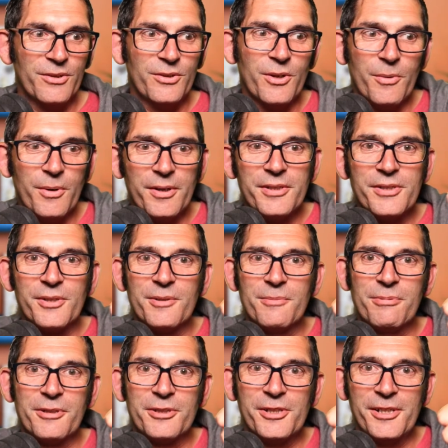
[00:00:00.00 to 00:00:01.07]
No worries under
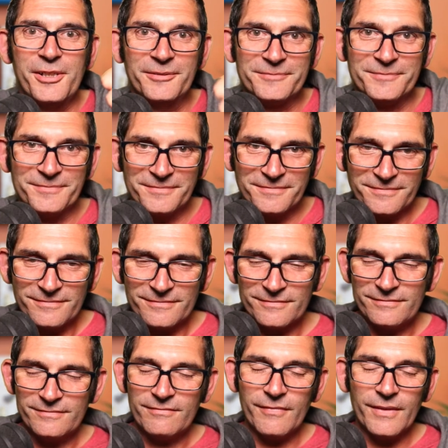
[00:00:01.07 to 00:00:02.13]
pressure.
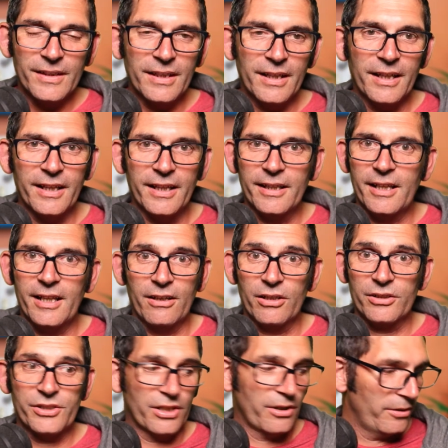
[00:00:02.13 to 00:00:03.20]
And
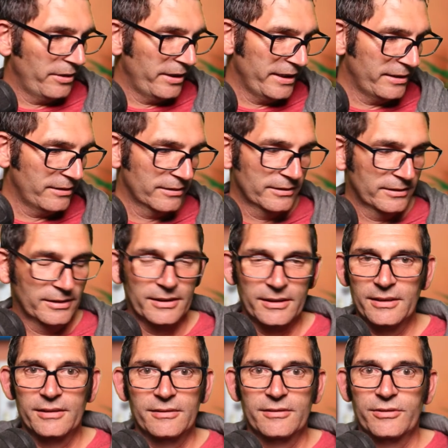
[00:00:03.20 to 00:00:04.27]
I totally
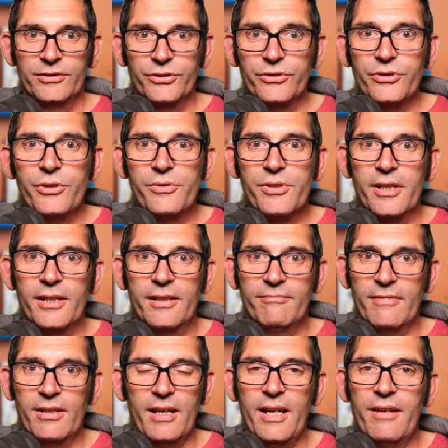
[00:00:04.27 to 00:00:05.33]
use it
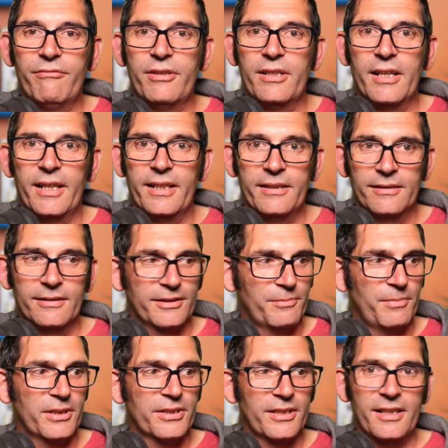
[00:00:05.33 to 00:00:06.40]
every day,
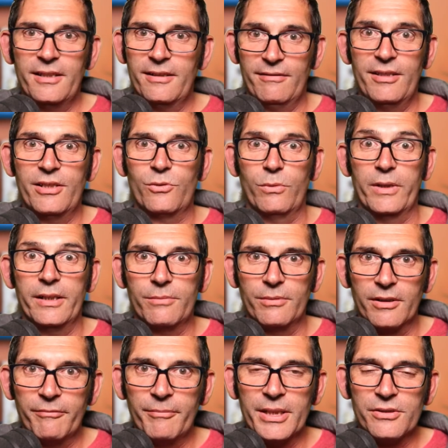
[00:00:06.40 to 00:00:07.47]
especially this week
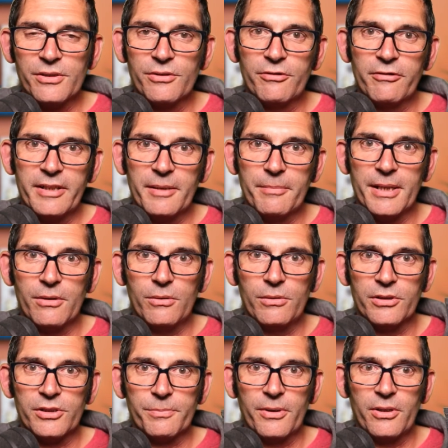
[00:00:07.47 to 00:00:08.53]
when I've mentioned already about
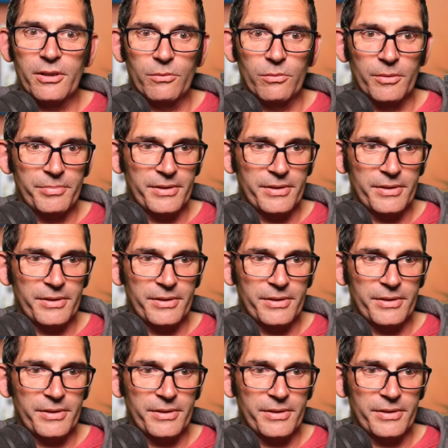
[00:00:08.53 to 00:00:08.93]
all the spider